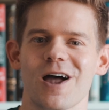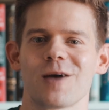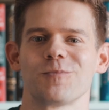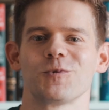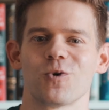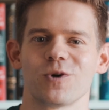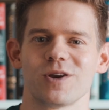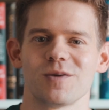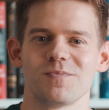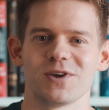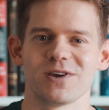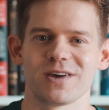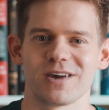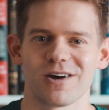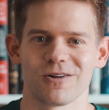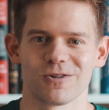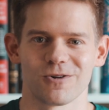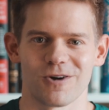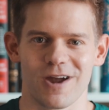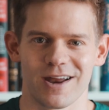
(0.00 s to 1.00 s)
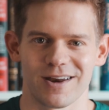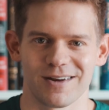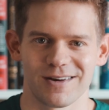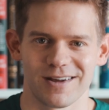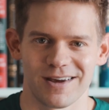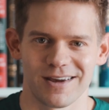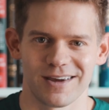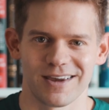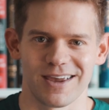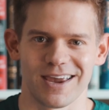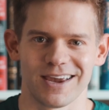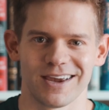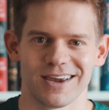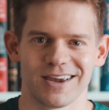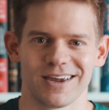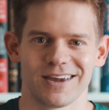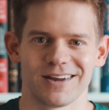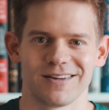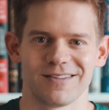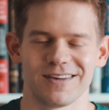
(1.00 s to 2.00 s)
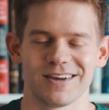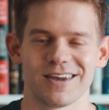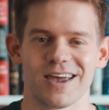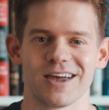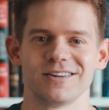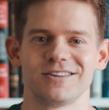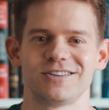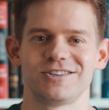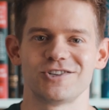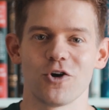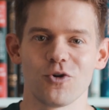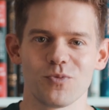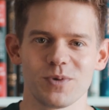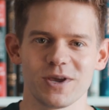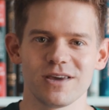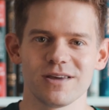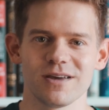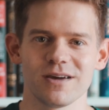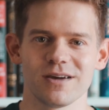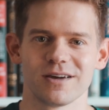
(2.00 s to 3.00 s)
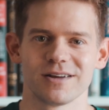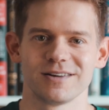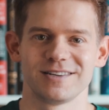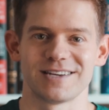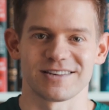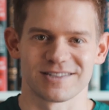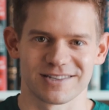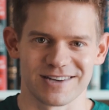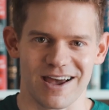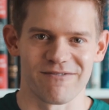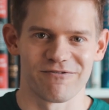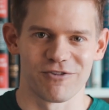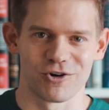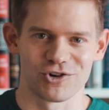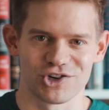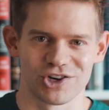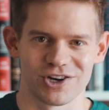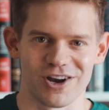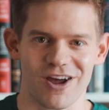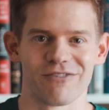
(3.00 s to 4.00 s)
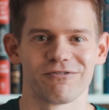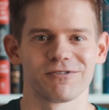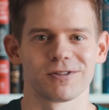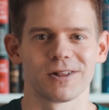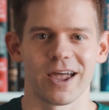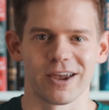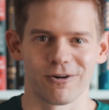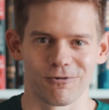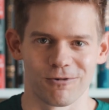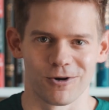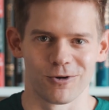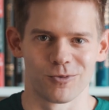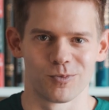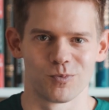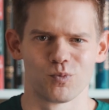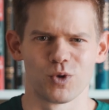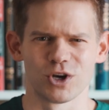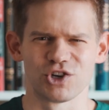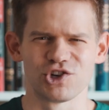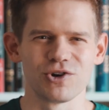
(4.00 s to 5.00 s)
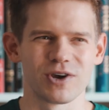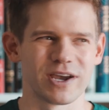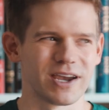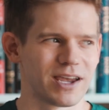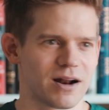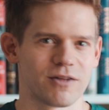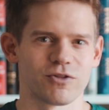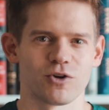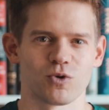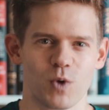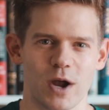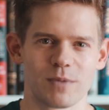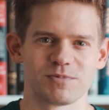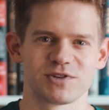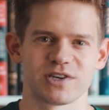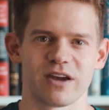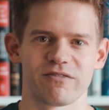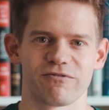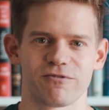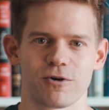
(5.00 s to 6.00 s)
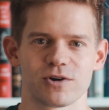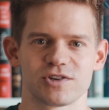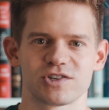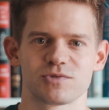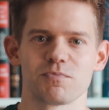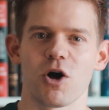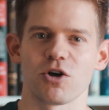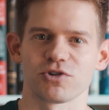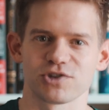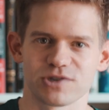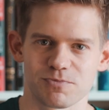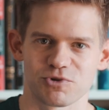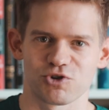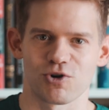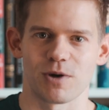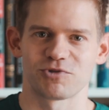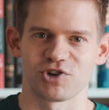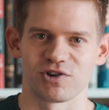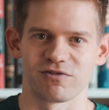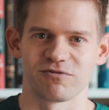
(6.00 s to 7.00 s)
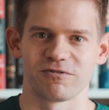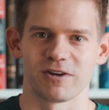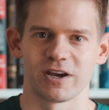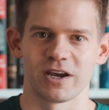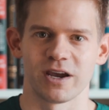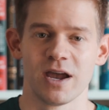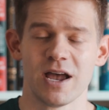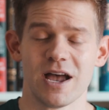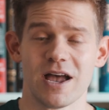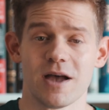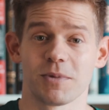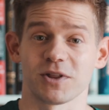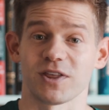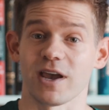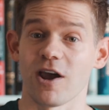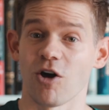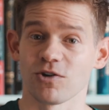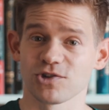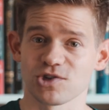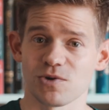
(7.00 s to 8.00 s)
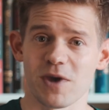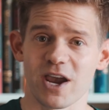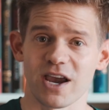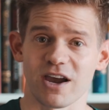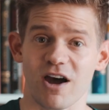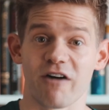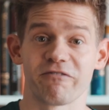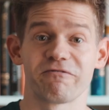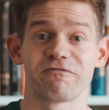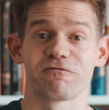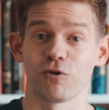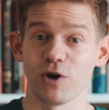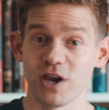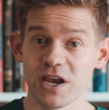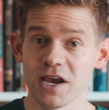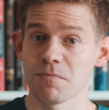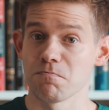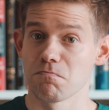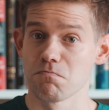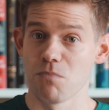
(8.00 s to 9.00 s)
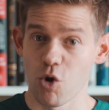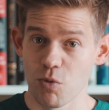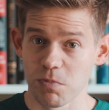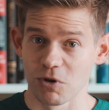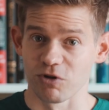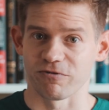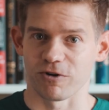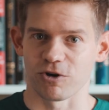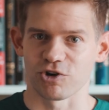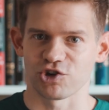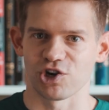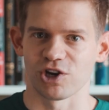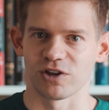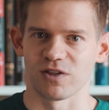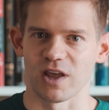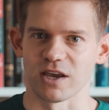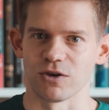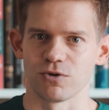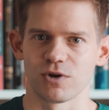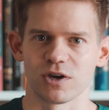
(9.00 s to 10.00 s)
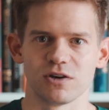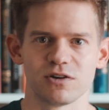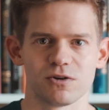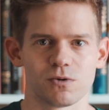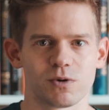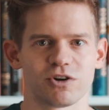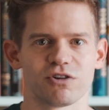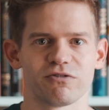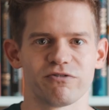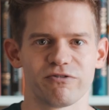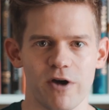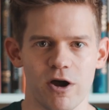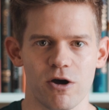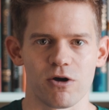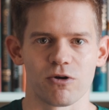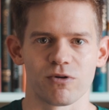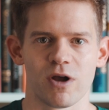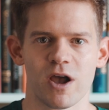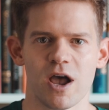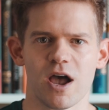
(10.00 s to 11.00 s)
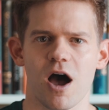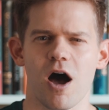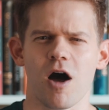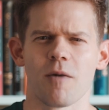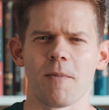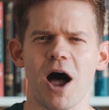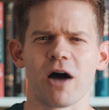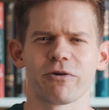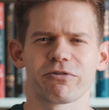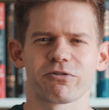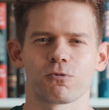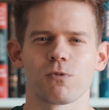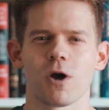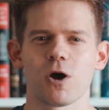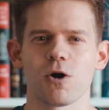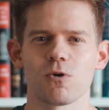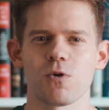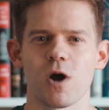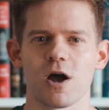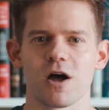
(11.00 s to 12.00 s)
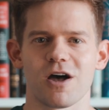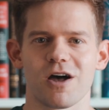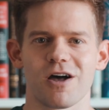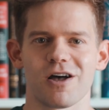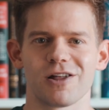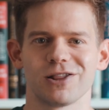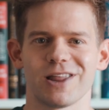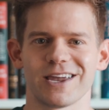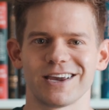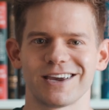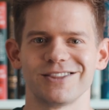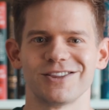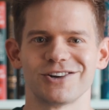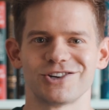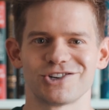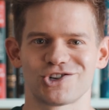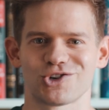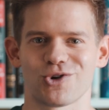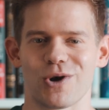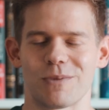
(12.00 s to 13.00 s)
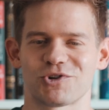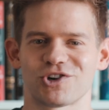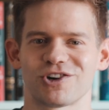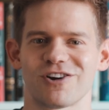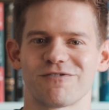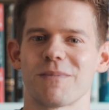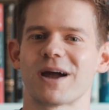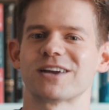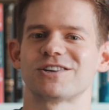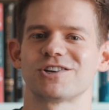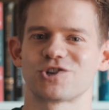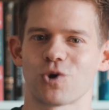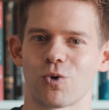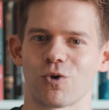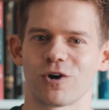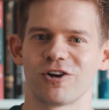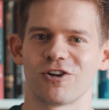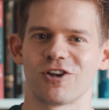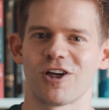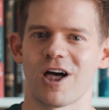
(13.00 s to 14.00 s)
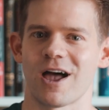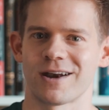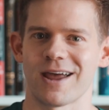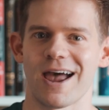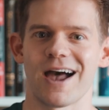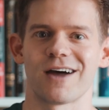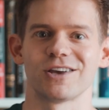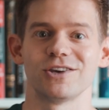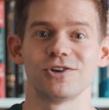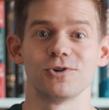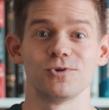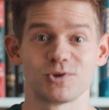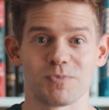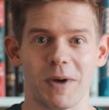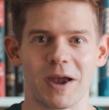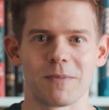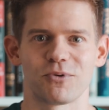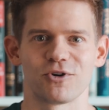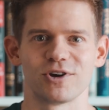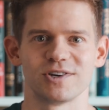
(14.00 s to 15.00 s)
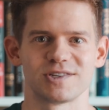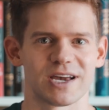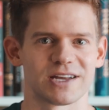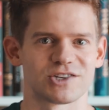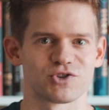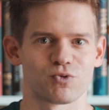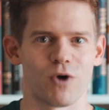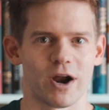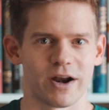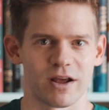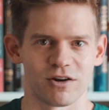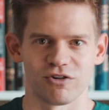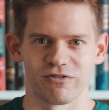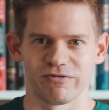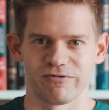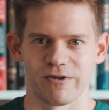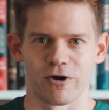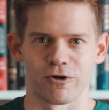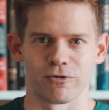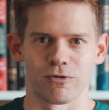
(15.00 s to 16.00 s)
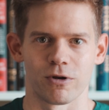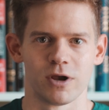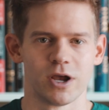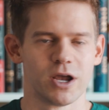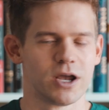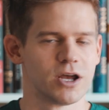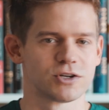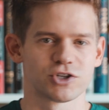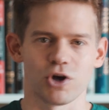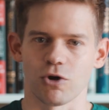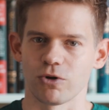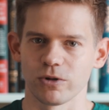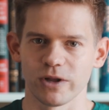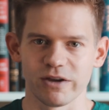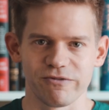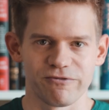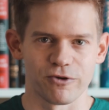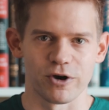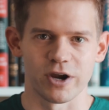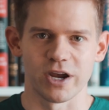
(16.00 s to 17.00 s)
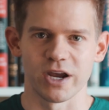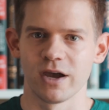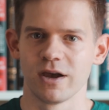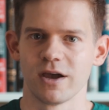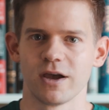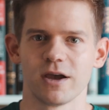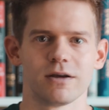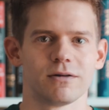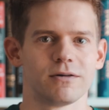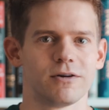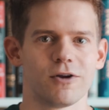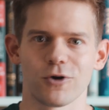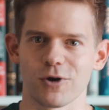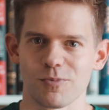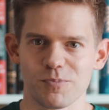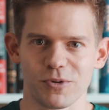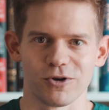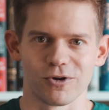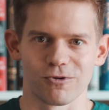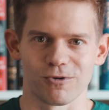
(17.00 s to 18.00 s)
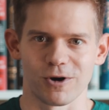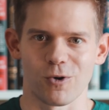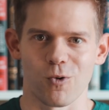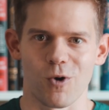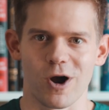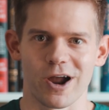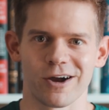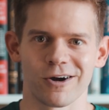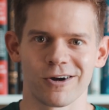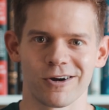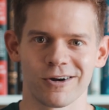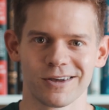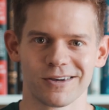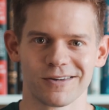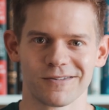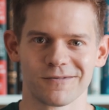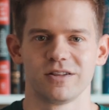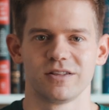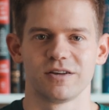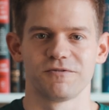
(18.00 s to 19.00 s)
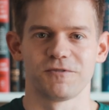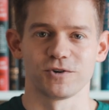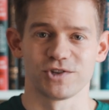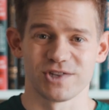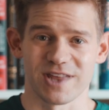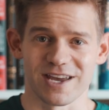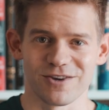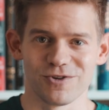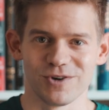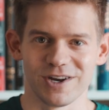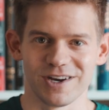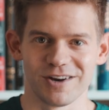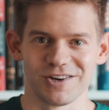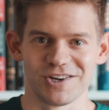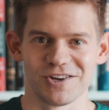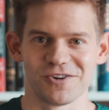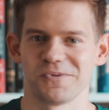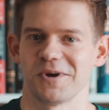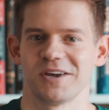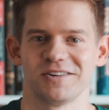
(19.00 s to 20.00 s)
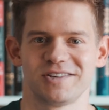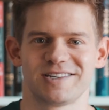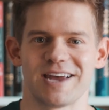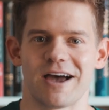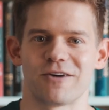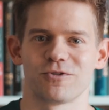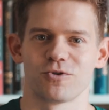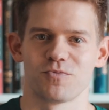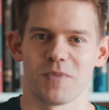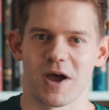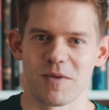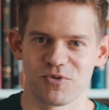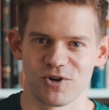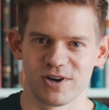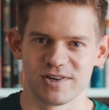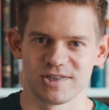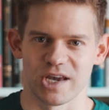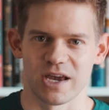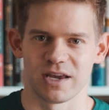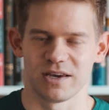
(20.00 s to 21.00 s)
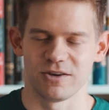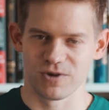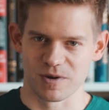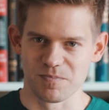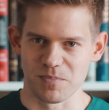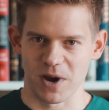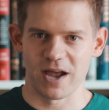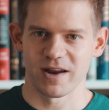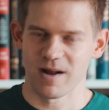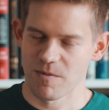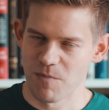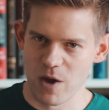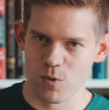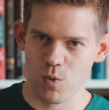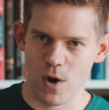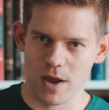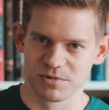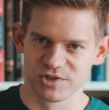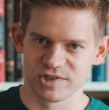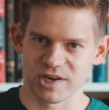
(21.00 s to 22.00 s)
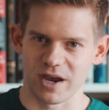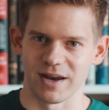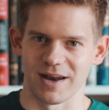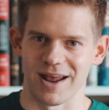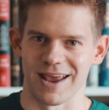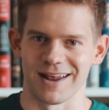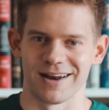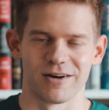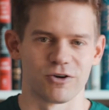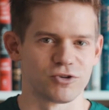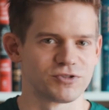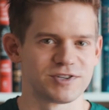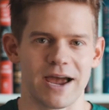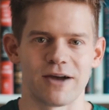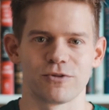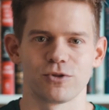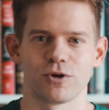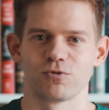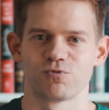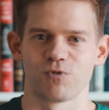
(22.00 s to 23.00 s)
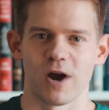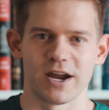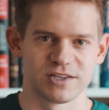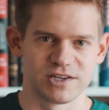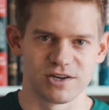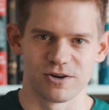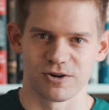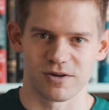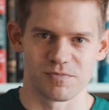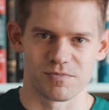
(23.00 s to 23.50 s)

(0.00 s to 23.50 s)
I'm going to be color editing in the Adobe desktop version of Lightroom, which you can get on their website for a small subscription fee. But they also make a free mobile version that you can do on your phone. Um, I'll throw a link in the description of my tutorial on how to use my presets right on your phone. Totally free, no computer required. The first thing you need to do is download my preset. You can buy it on my website and it'll download right to your